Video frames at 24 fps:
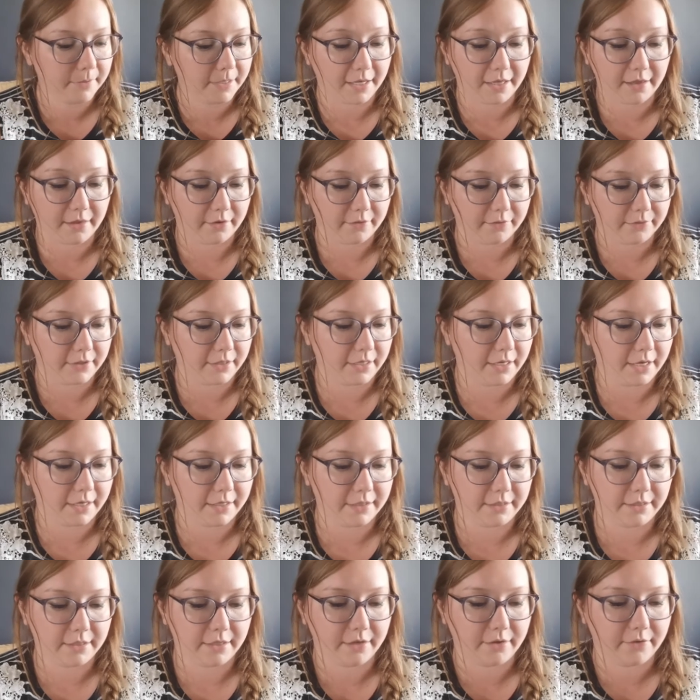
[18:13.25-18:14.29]
I love the
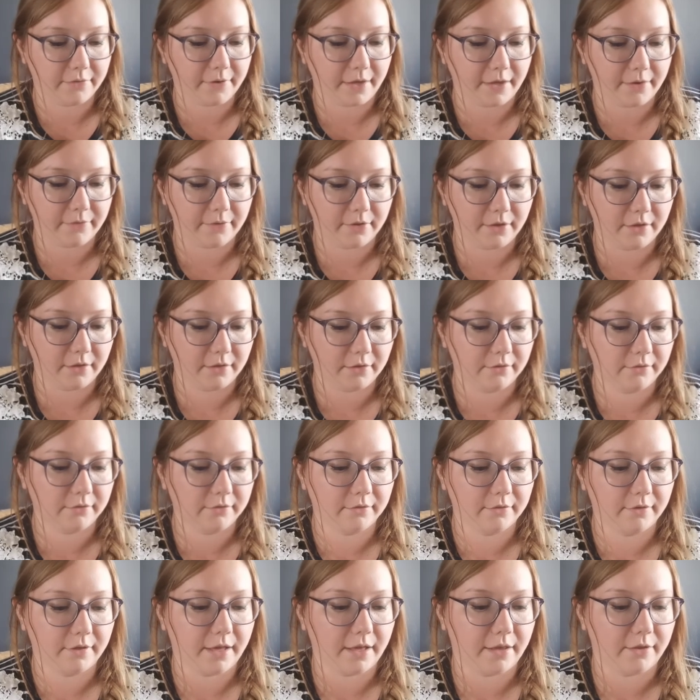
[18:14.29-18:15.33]
idea of having
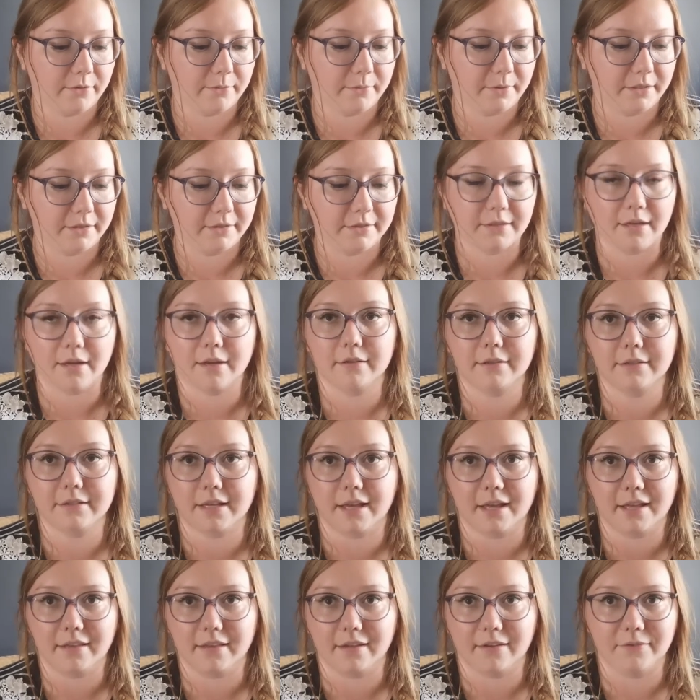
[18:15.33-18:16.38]
Halloween socks.
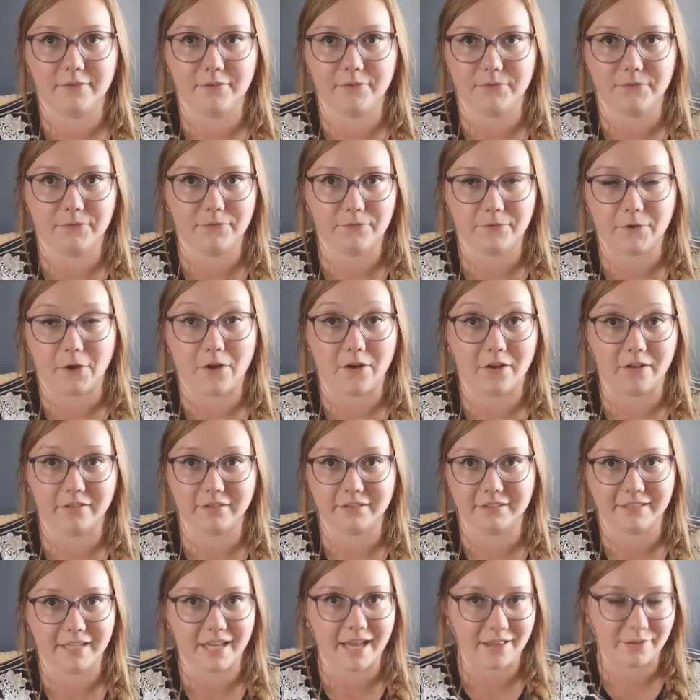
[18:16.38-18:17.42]
I love fall
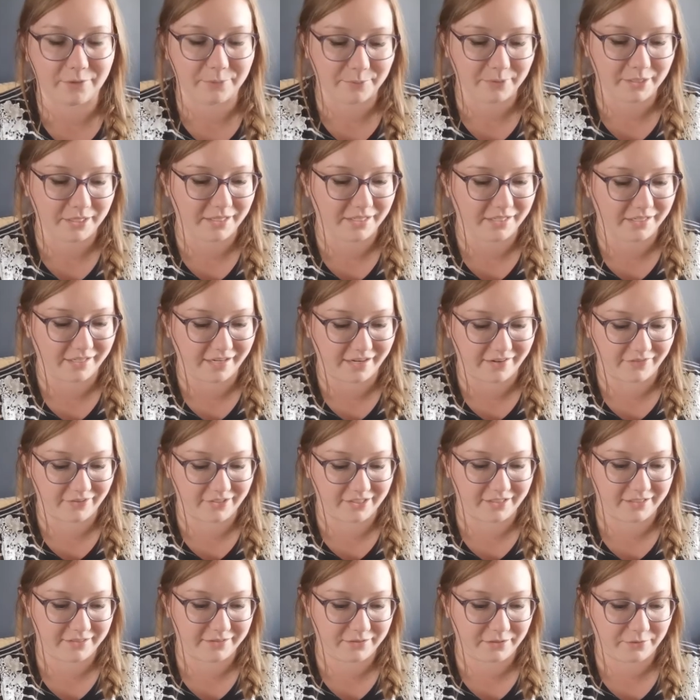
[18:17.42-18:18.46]
and Halloween and
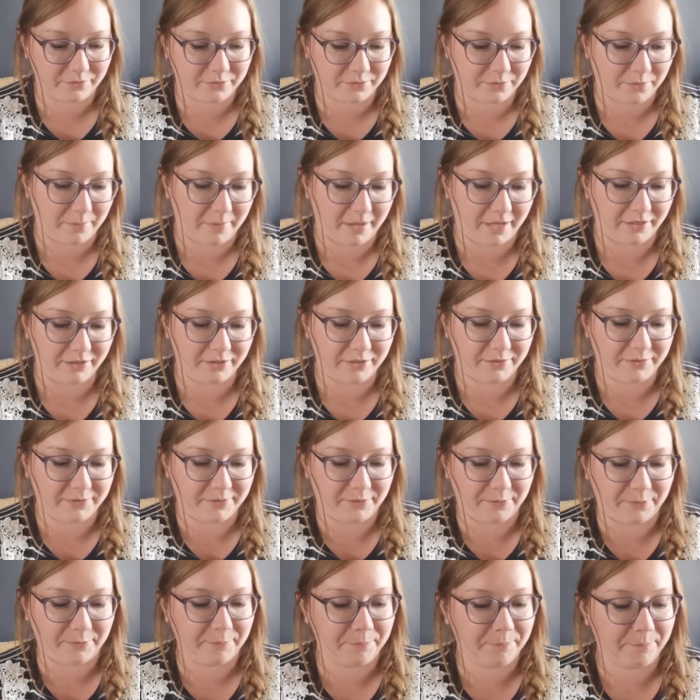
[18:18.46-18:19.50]
everything so much.
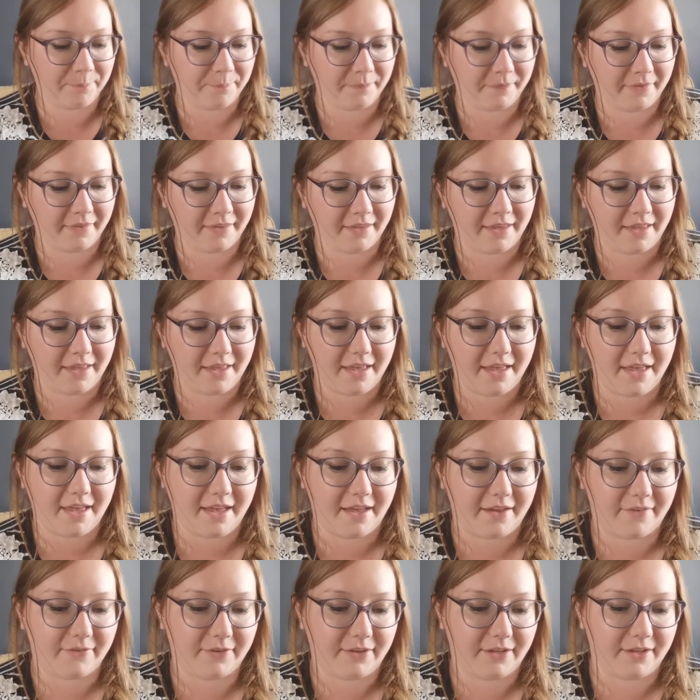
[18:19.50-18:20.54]
So
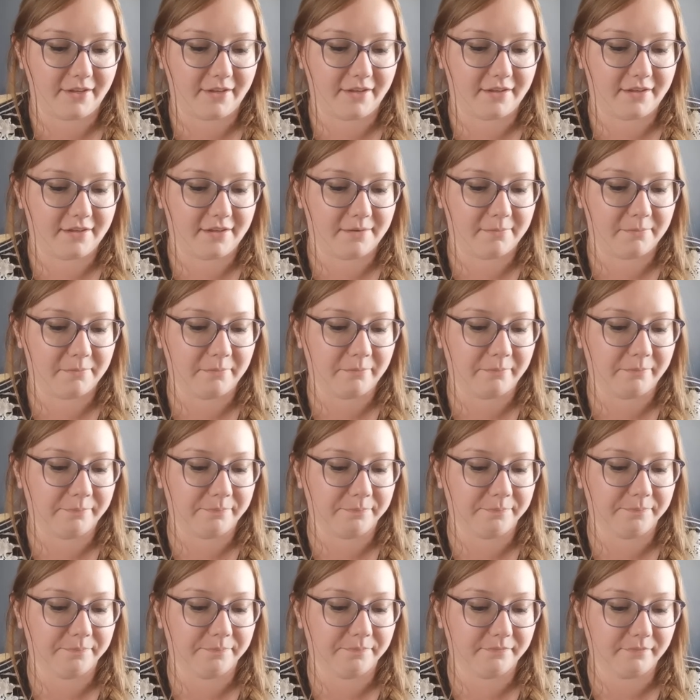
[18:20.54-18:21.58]
having
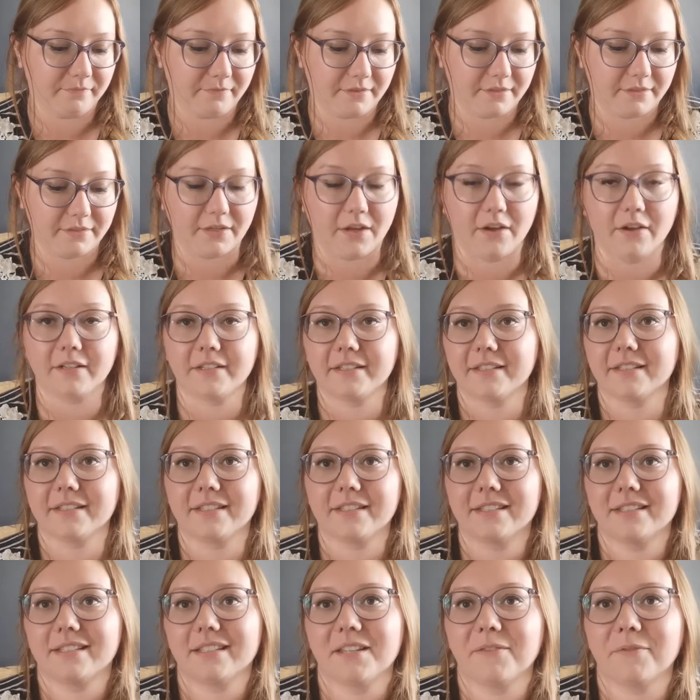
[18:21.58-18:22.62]
socks is
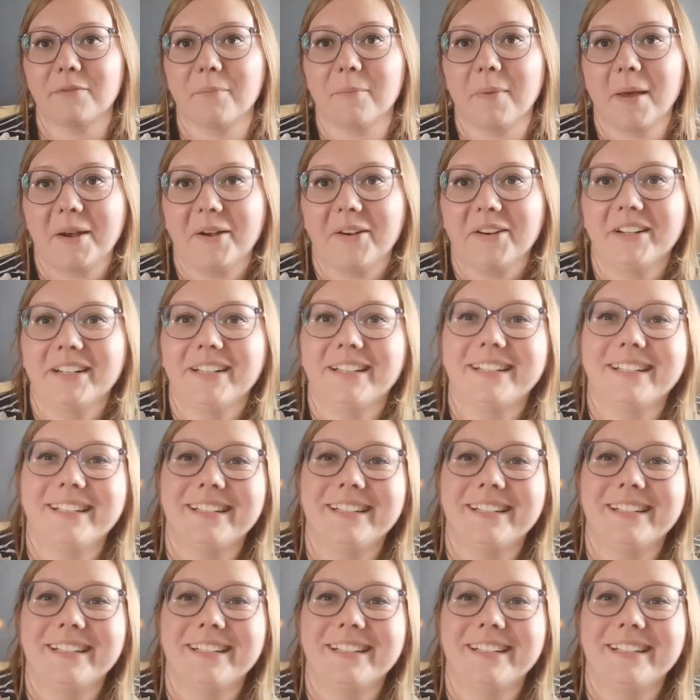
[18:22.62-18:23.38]
even better.